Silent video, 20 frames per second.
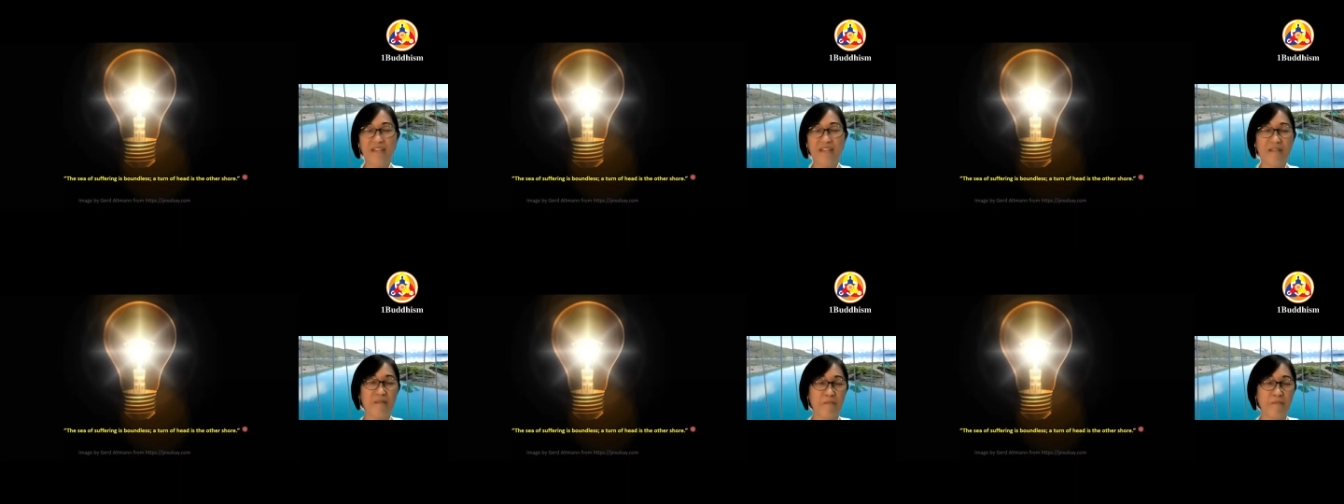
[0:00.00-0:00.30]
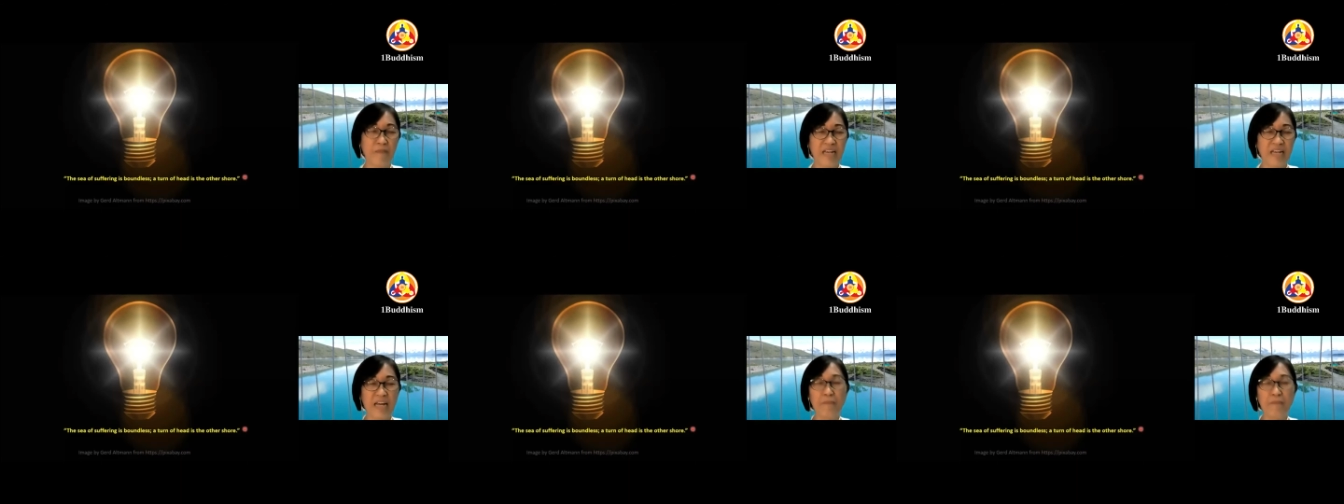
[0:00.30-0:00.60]

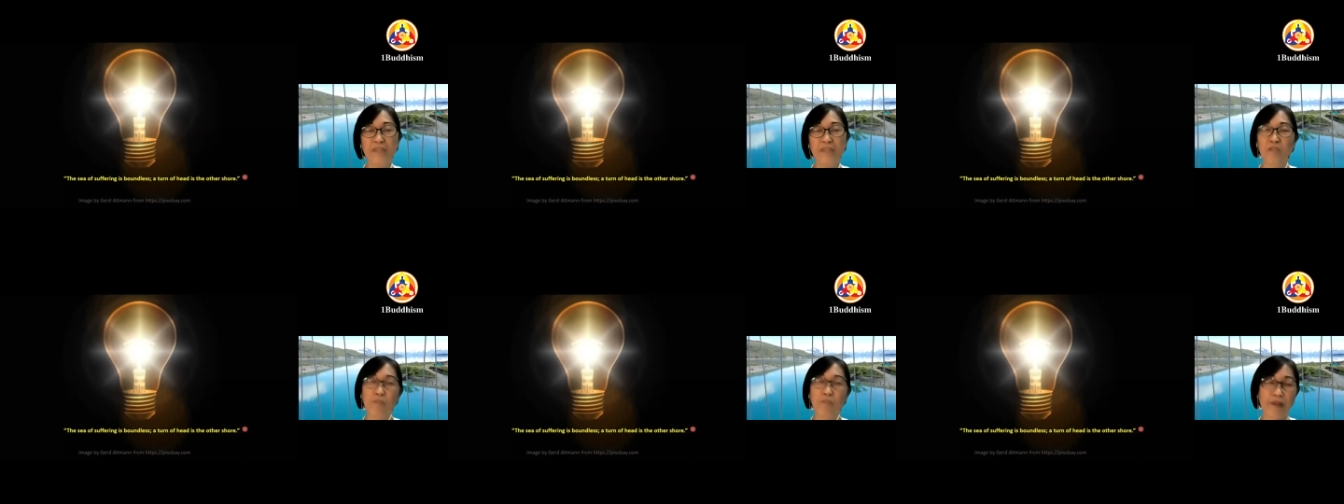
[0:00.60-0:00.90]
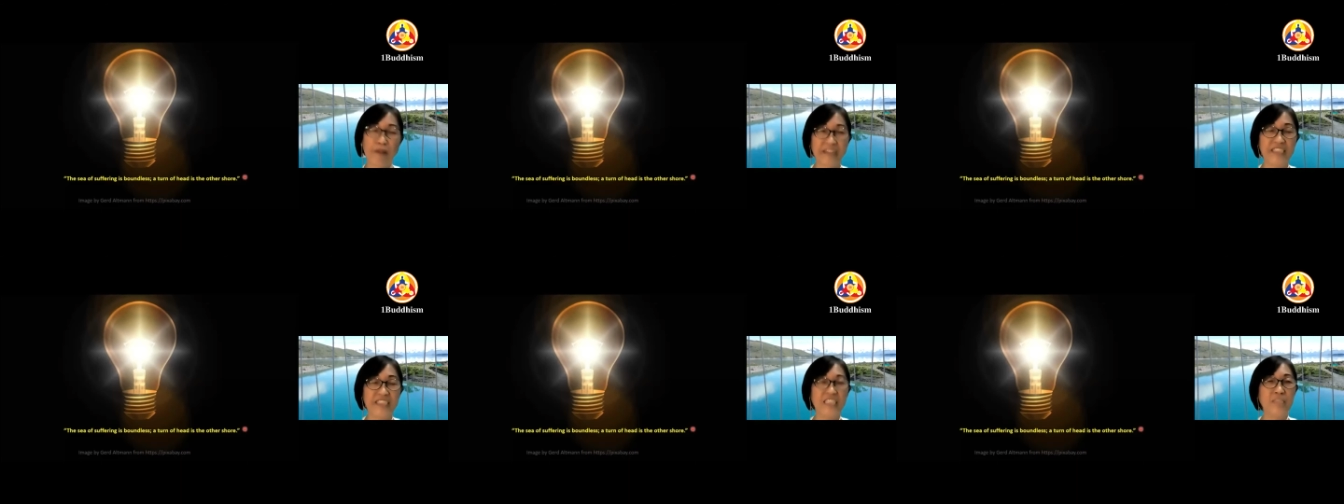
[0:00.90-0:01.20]
being able to
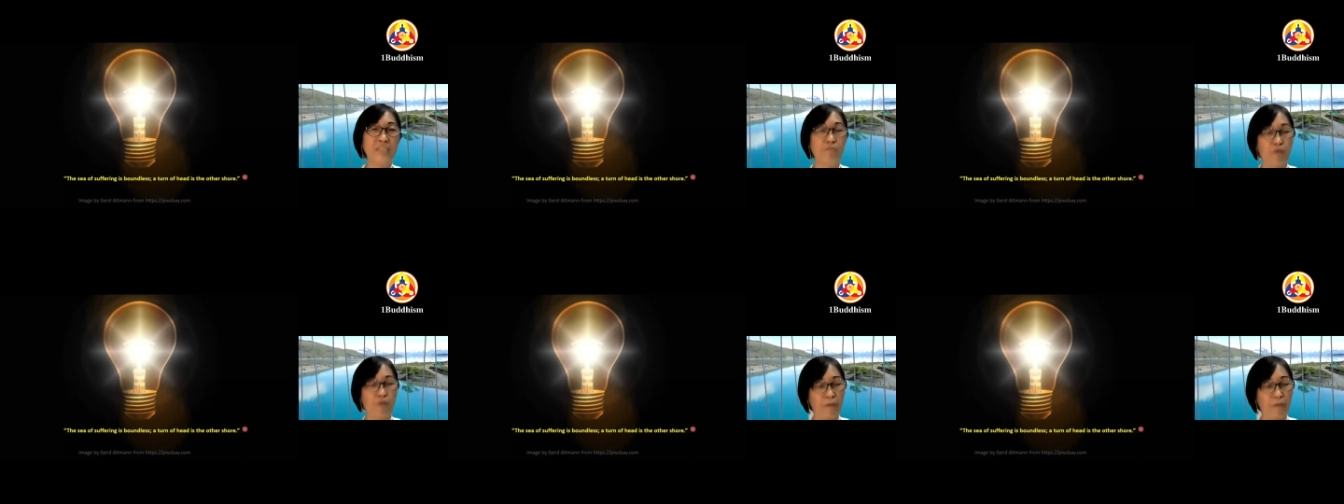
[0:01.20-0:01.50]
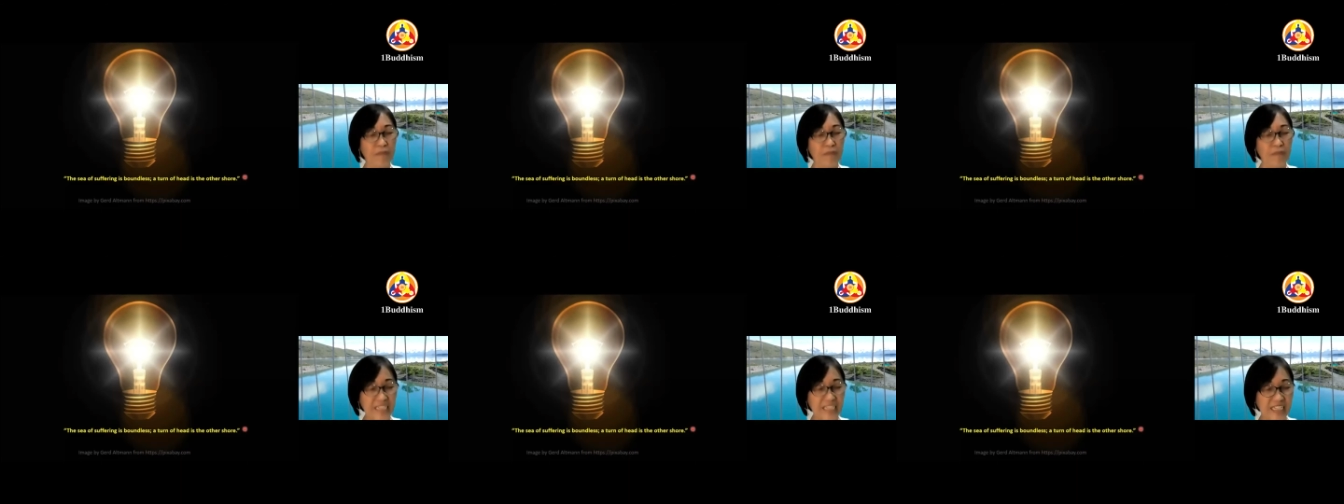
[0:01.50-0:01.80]
practice
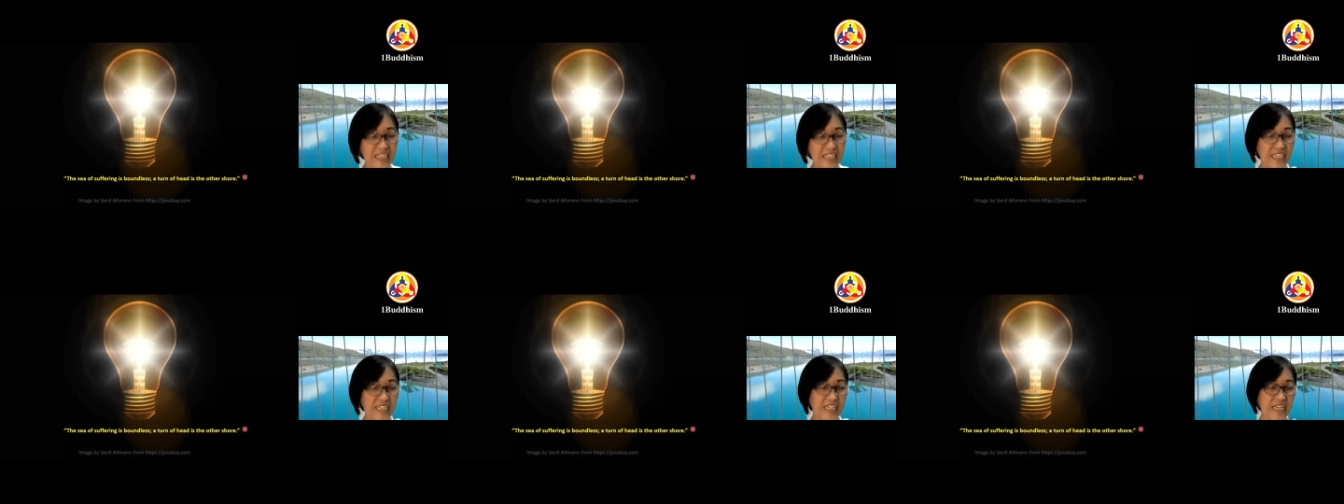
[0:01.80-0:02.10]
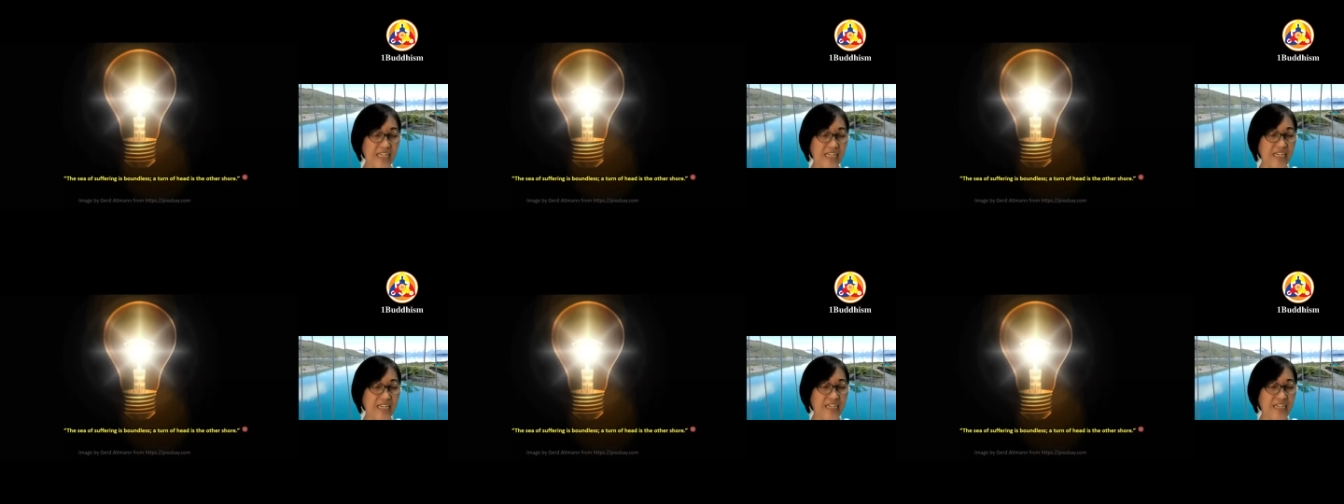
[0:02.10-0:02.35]
properly,